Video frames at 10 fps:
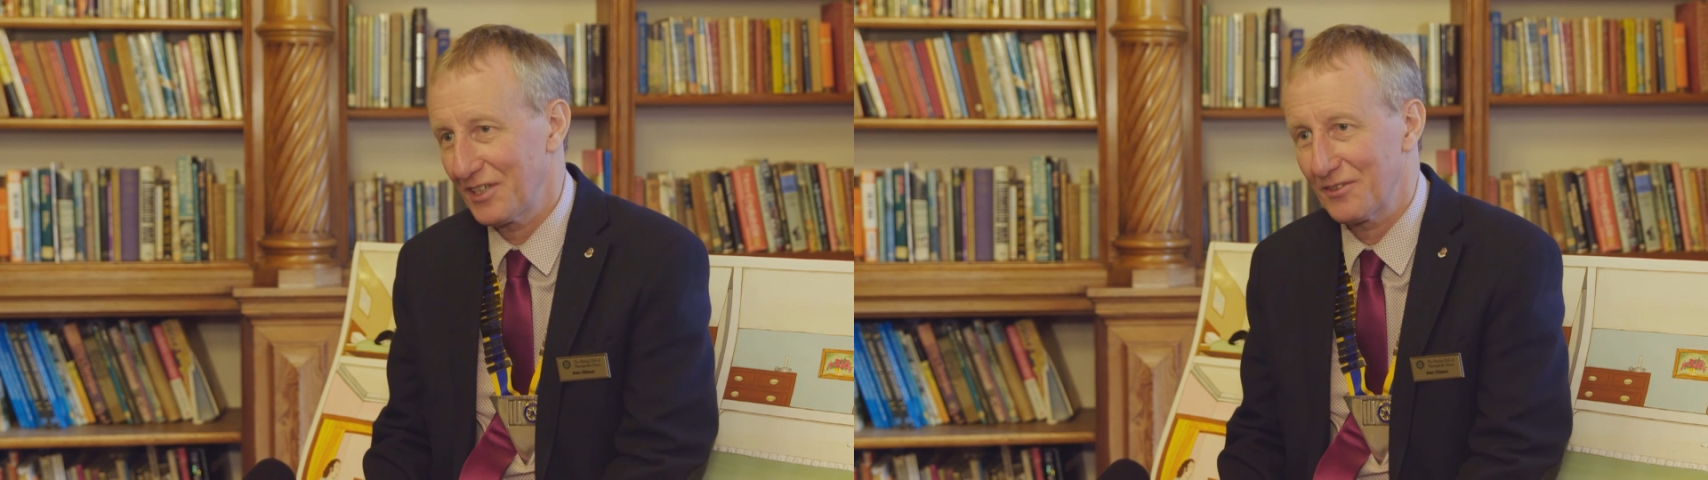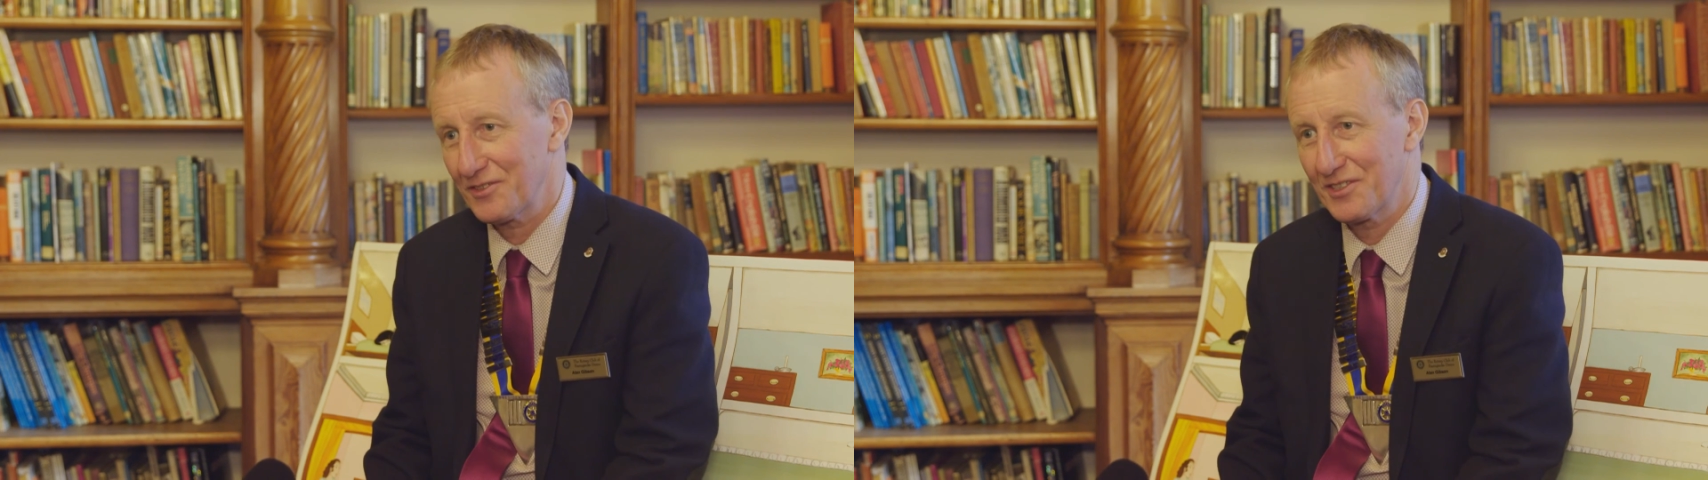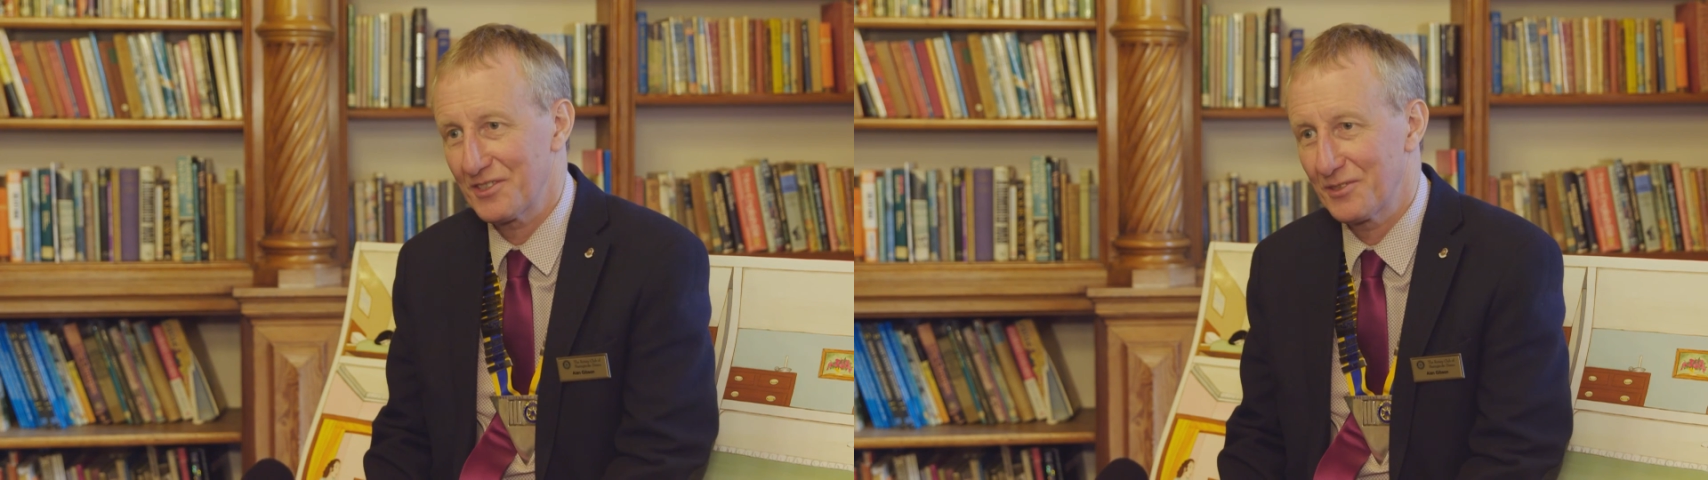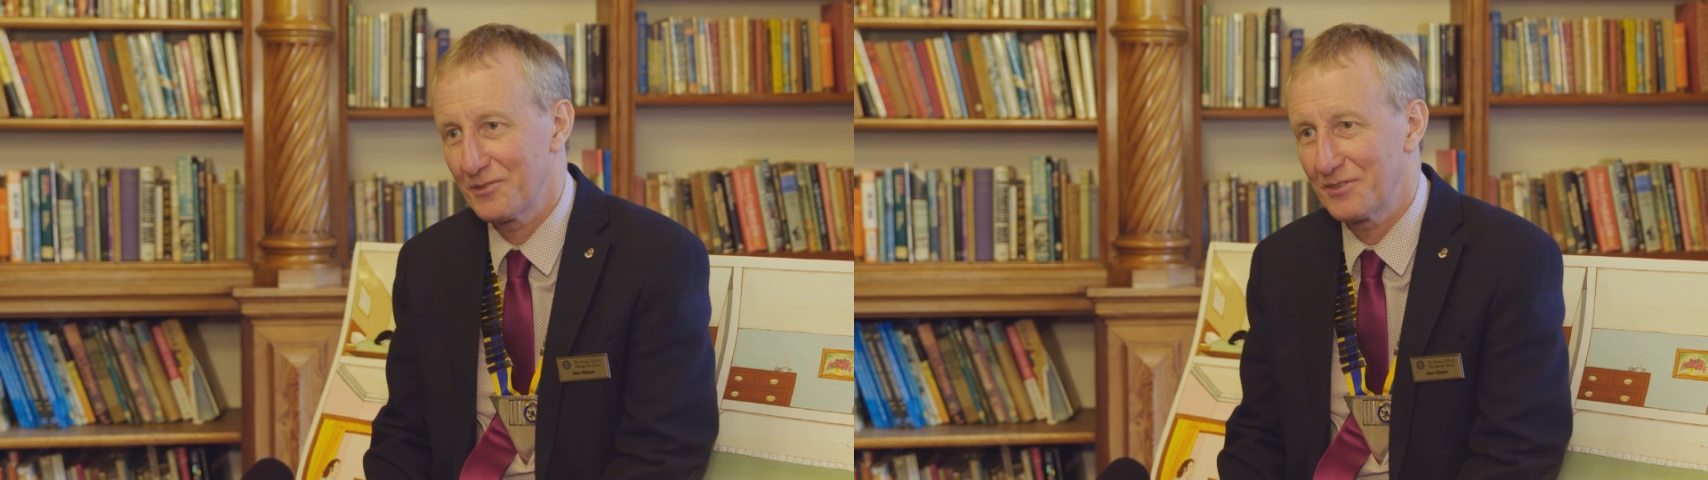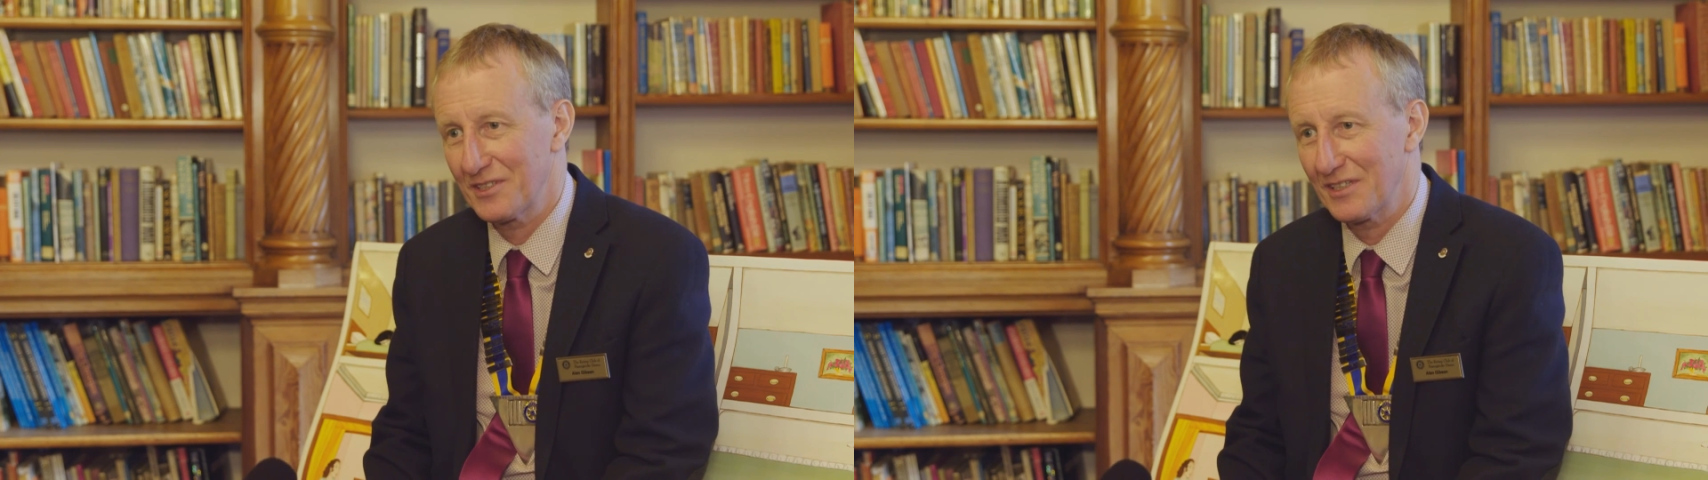Jane Austen is
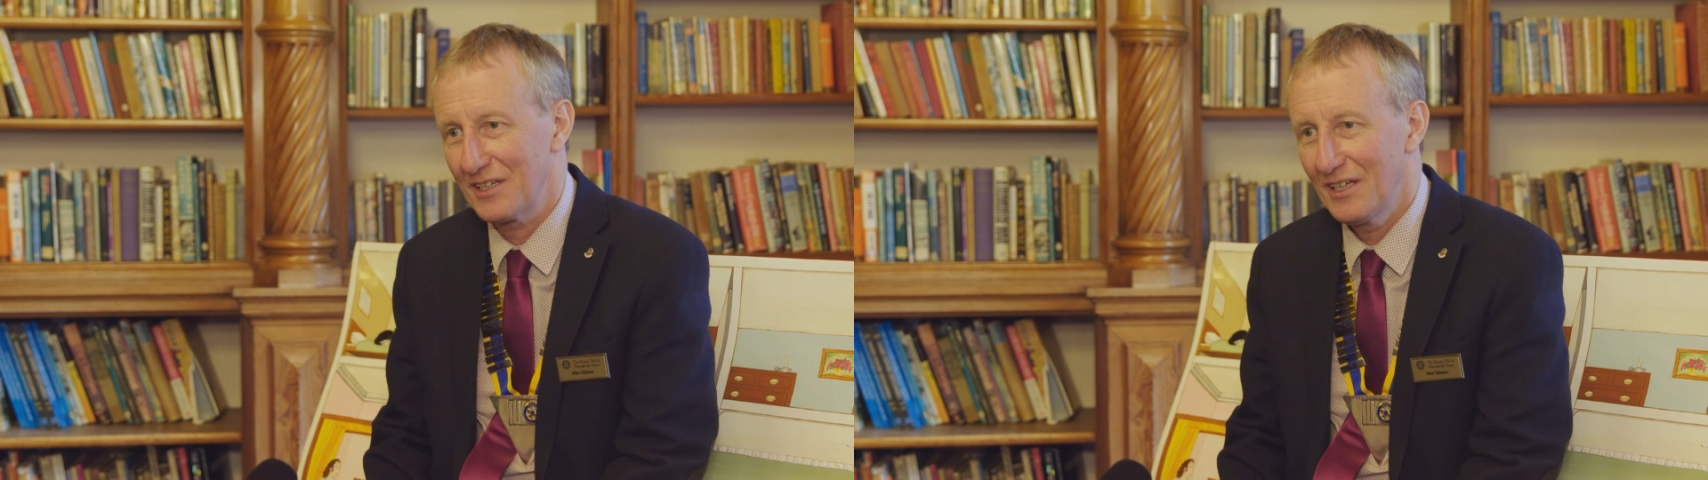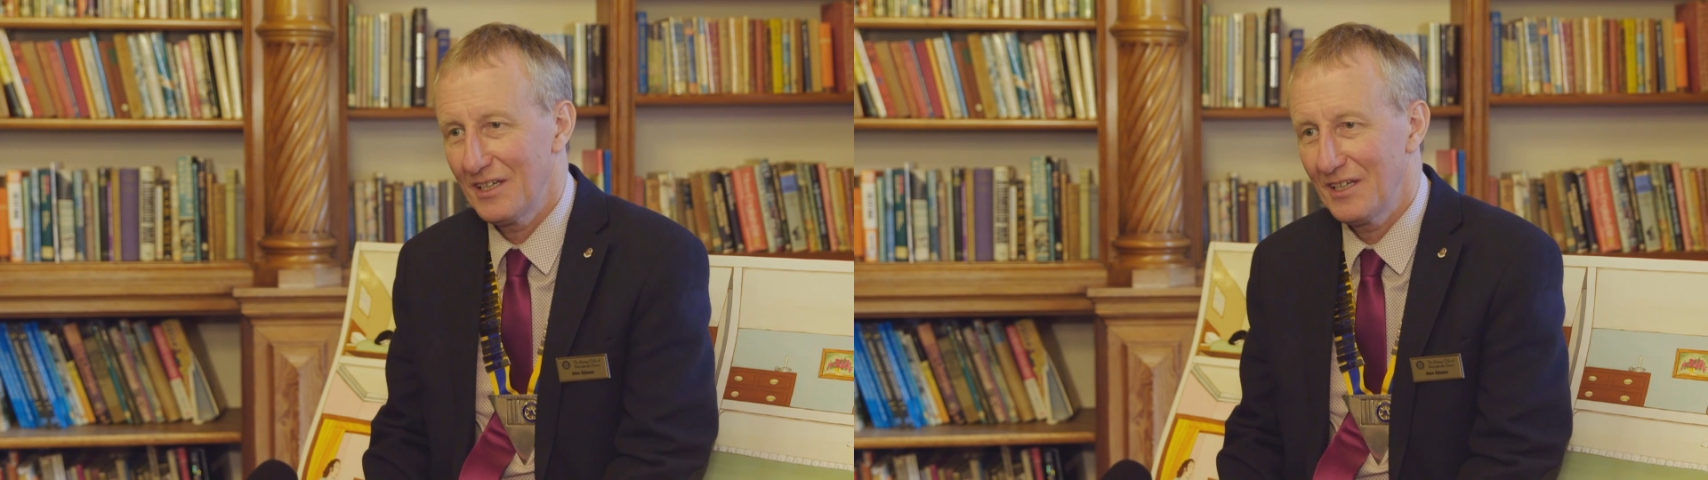huge in,